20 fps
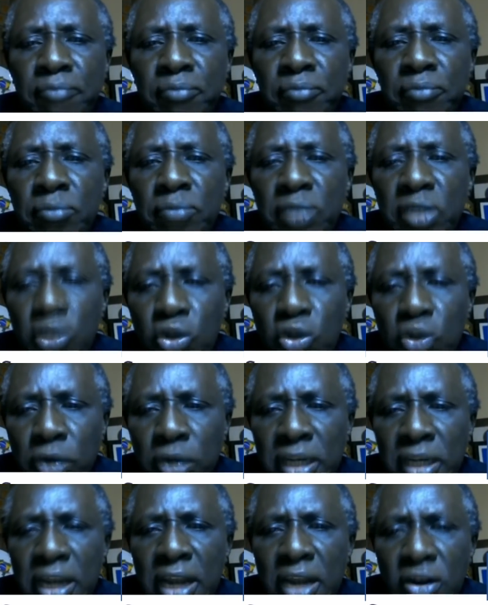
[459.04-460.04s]

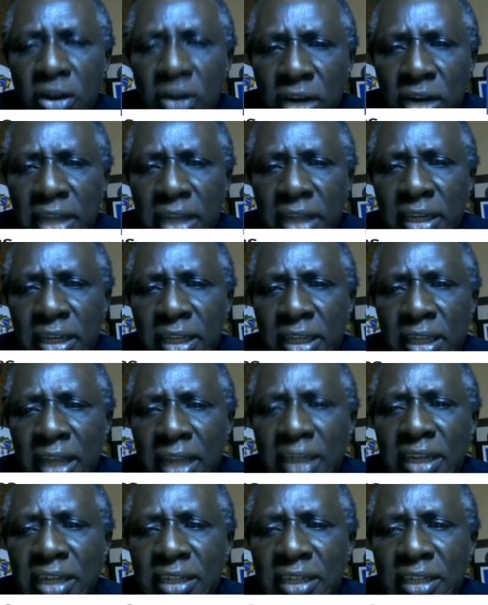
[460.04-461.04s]
between the knowledge
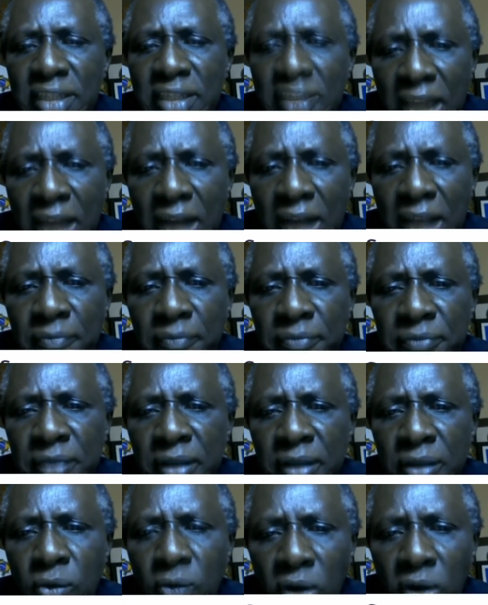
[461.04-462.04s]
that is there,
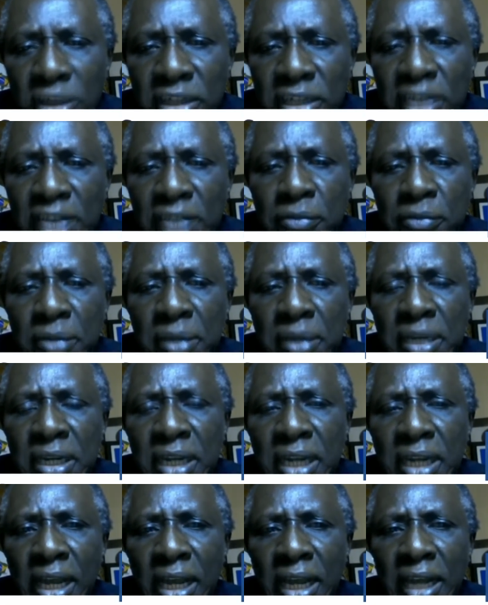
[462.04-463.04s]
yes. what has
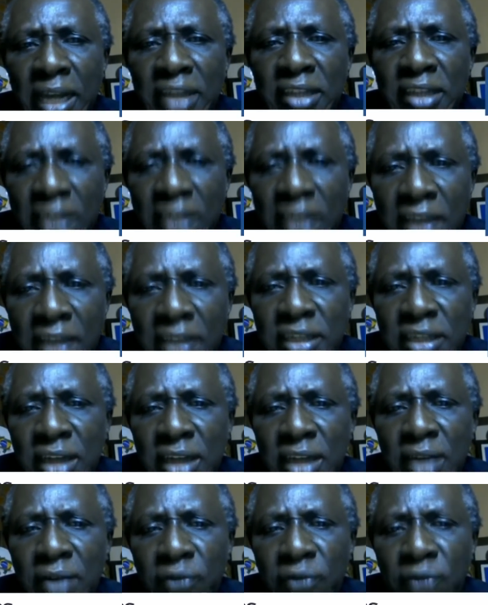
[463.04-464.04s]
been uh, researched
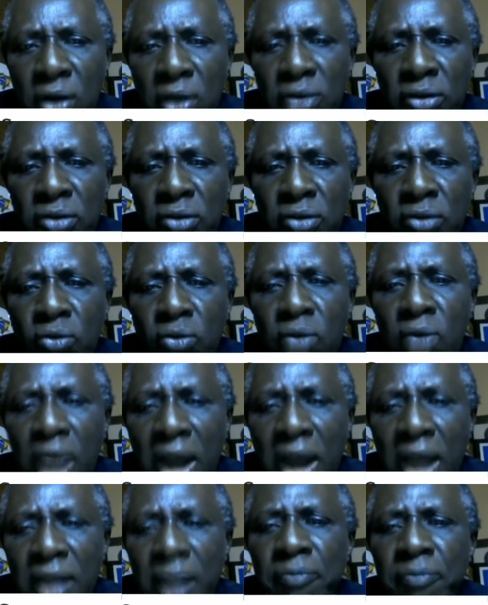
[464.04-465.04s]
and found to
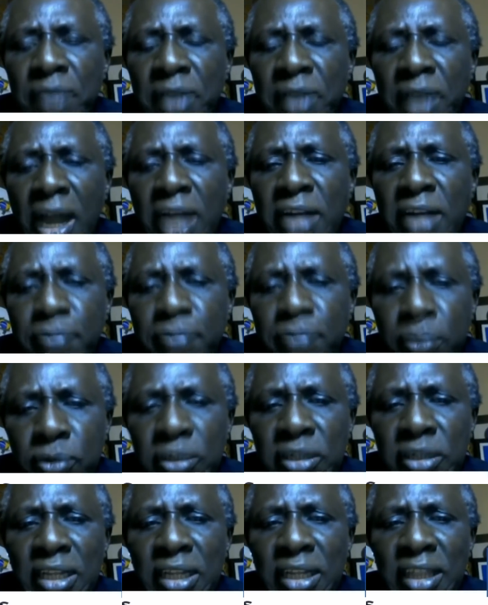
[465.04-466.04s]
work, and
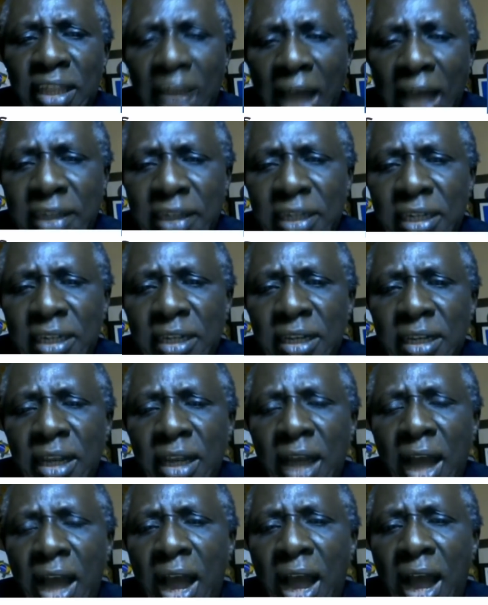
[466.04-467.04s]
putting that
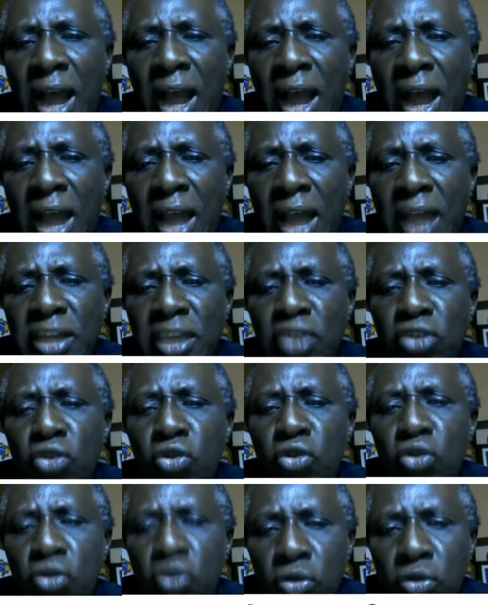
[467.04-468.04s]
uh,
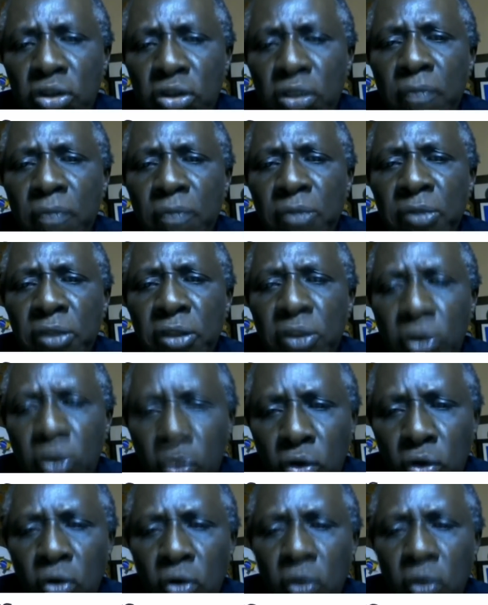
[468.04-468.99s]
into use through